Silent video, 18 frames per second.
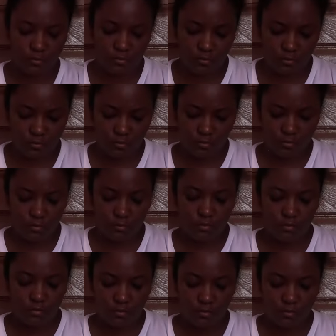
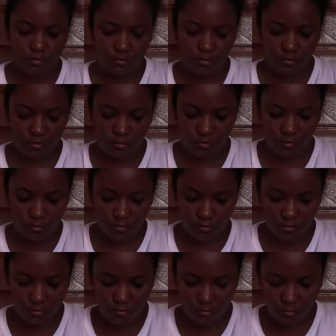
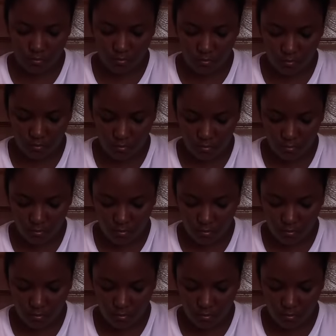(no one is talking)